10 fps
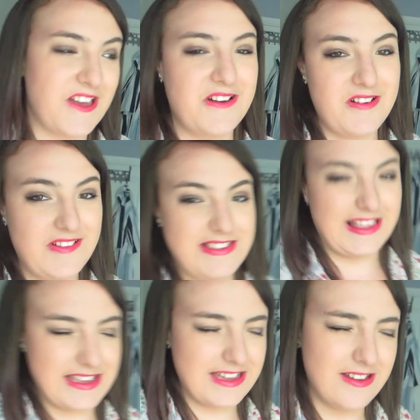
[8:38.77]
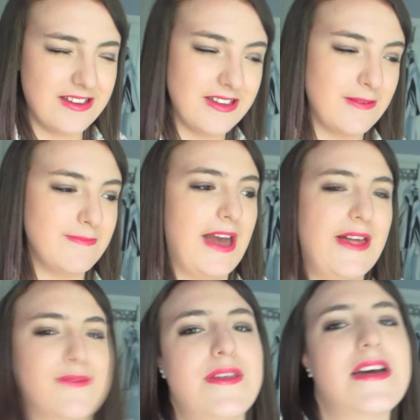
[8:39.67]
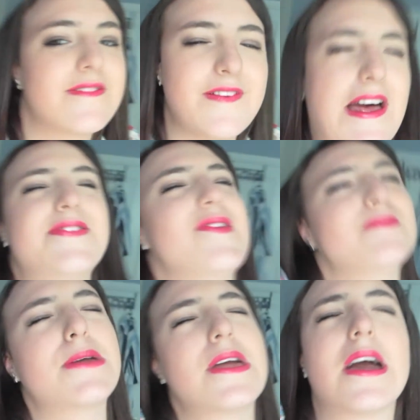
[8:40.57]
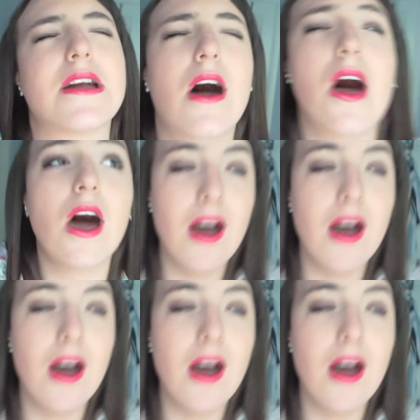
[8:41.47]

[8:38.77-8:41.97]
so I was like in bed with like fans on me like oh